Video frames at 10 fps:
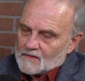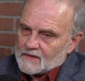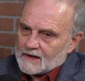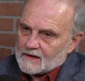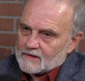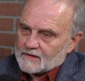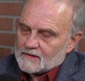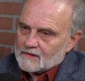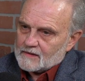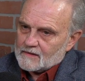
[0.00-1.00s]
they
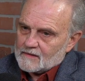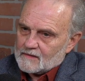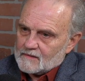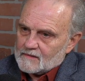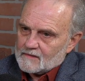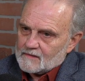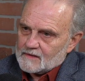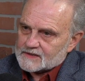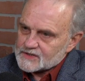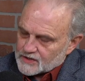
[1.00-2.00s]
are,
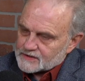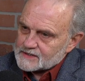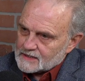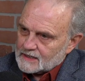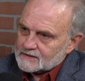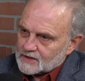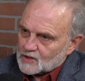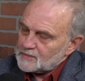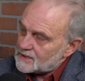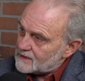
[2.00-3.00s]
it's just not
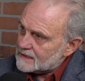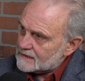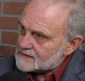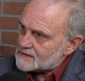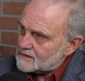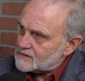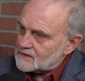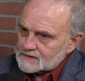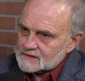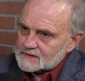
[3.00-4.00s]
their place
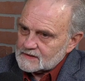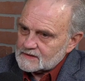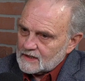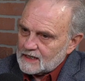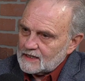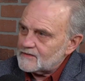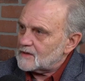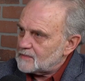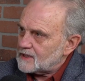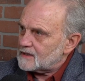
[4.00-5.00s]
to have
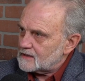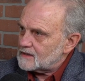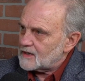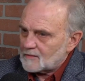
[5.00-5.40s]
an opinion.